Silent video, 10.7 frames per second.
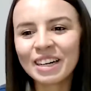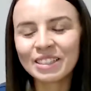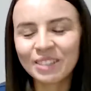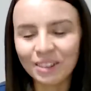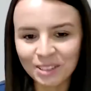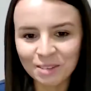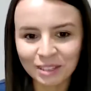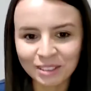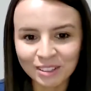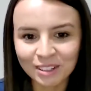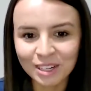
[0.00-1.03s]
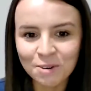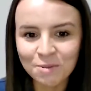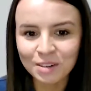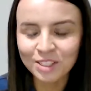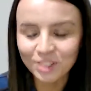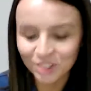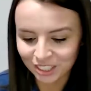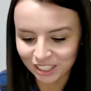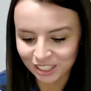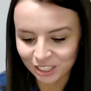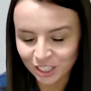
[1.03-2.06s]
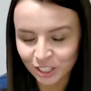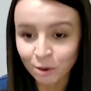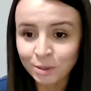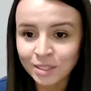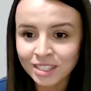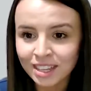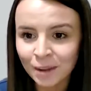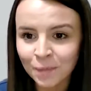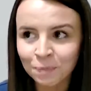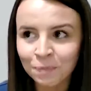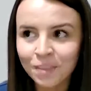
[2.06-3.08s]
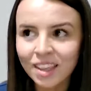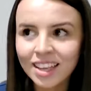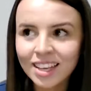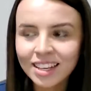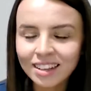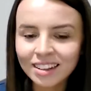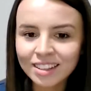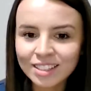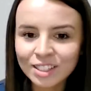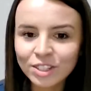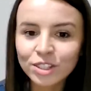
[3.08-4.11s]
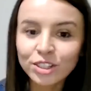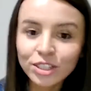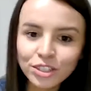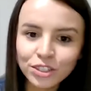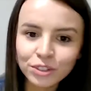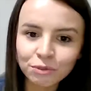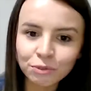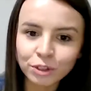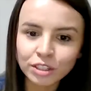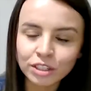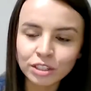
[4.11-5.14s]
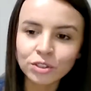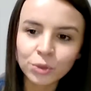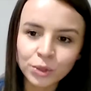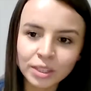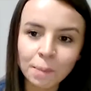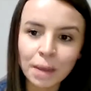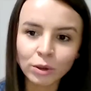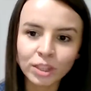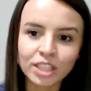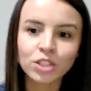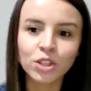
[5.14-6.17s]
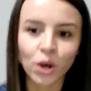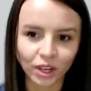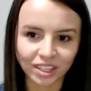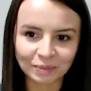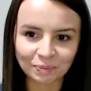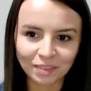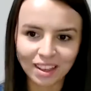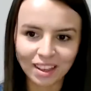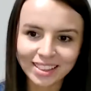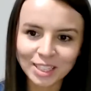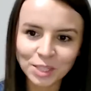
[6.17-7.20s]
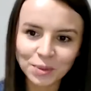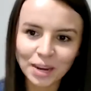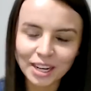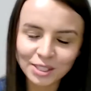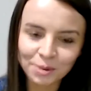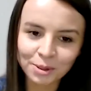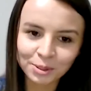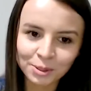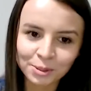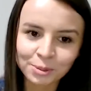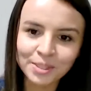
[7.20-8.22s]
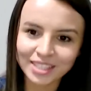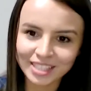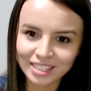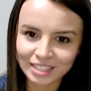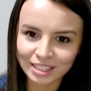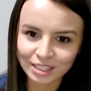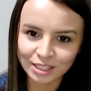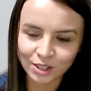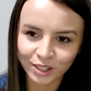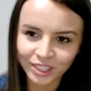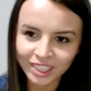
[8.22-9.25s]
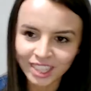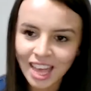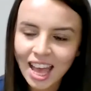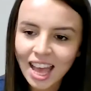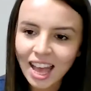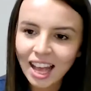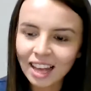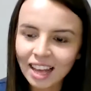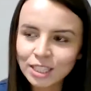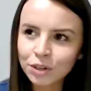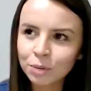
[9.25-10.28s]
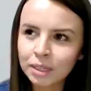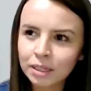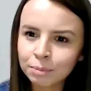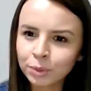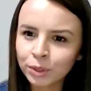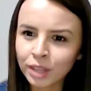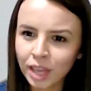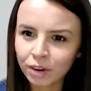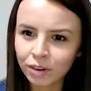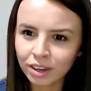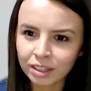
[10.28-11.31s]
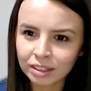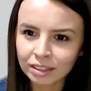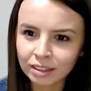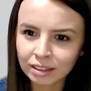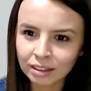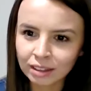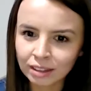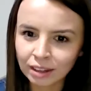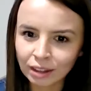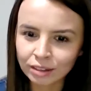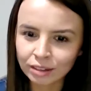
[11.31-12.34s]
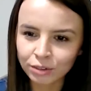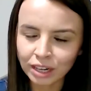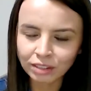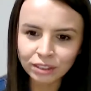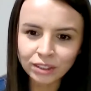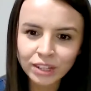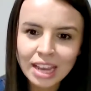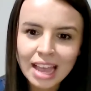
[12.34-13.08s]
documentary, which shows a search for the truth about a song. That's why it's called Whose Is This Song? It's from a Bulgarian director.